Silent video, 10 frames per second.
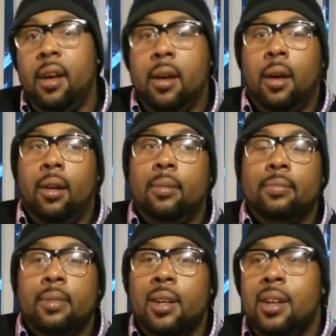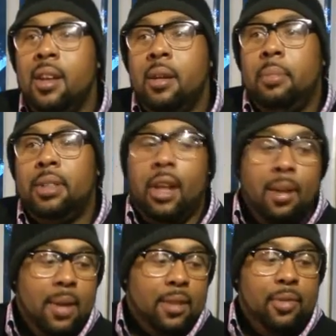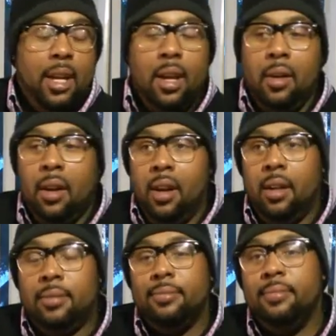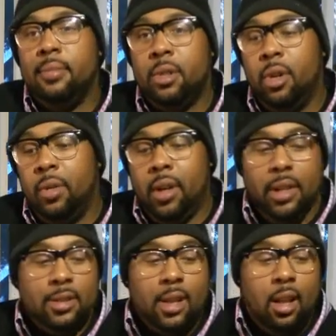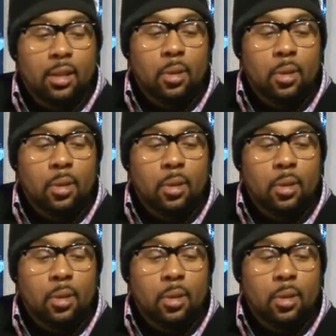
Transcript: But thought I'd make a video. I'm going to install a